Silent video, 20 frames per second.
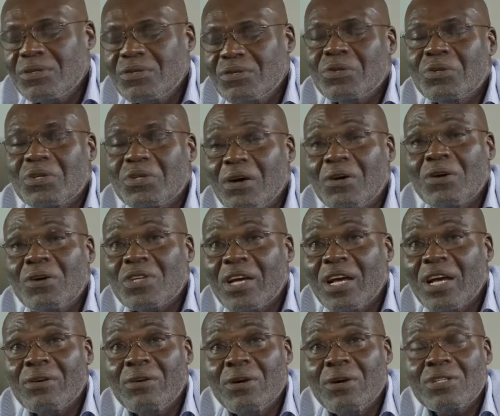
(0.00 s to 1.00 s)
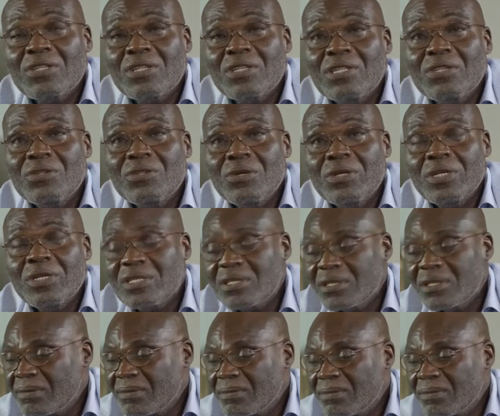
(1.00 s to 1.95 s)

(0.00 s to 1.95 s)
So that was how I got into it.